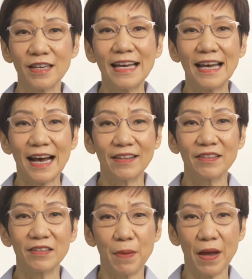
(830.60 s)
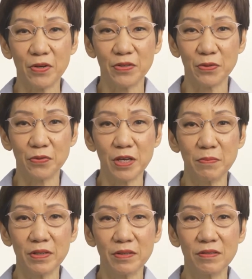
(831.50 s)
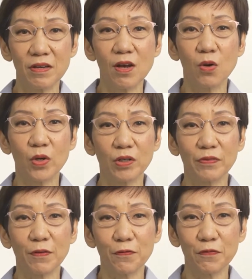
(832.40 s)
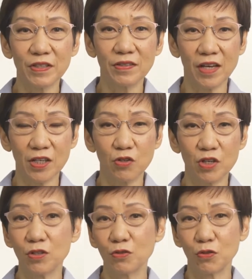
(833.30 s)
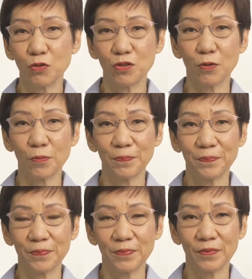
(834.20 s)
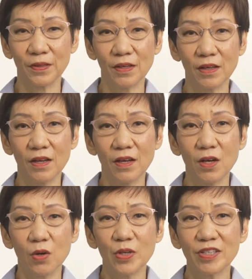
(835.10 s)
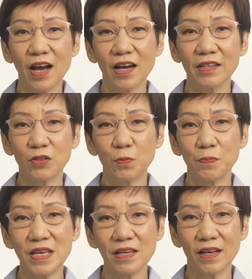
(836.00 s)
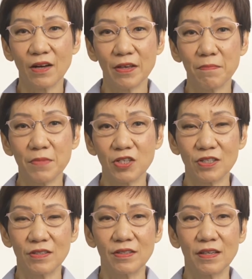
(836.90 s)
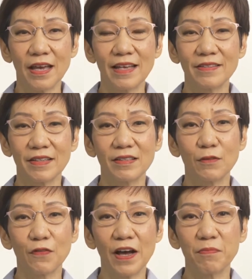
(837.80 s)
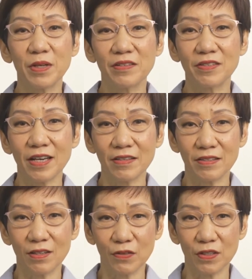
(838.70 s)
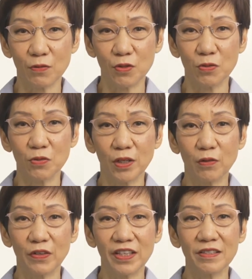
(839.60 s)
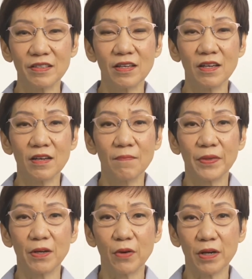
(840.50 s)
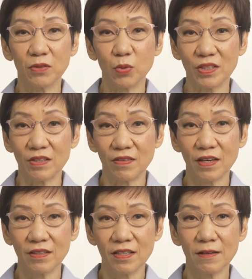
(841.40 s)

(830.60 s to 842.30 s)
under the Paris Agreement, one of the first countries to do so. We target to peak our emissions at 65 million tons of CO2 equivalent around 2030,